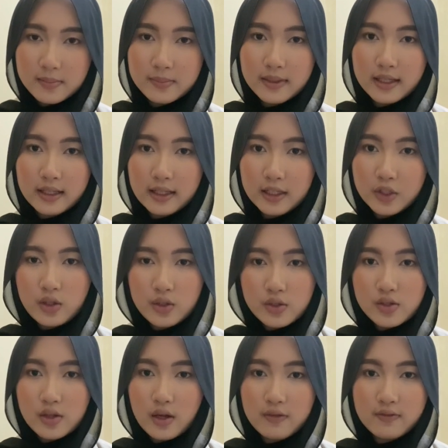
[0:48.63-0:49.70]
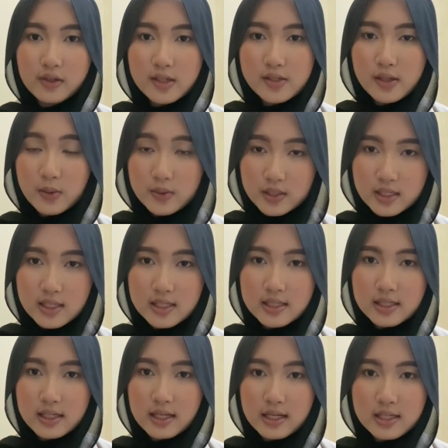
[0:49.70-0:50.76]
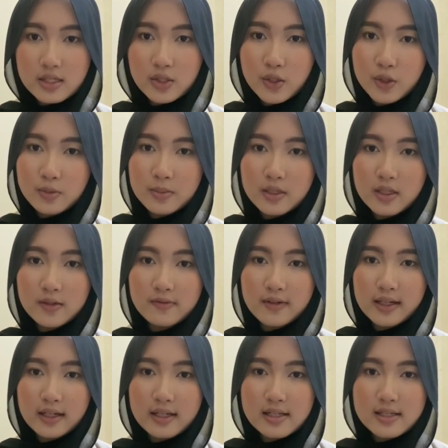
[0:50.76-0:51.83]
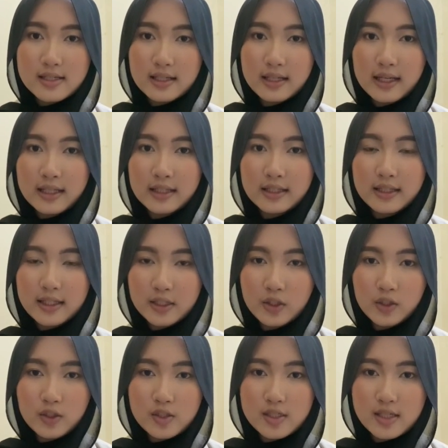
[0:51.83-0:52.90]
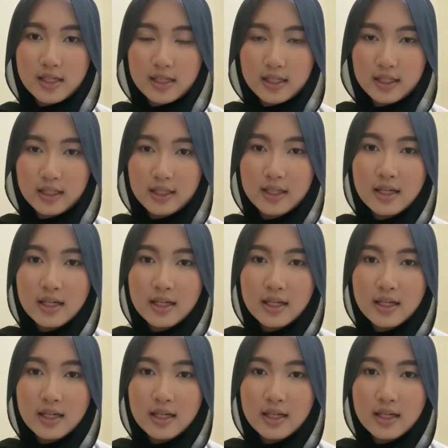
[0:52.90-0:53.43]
and then use of resources, it is human, financial, and technological.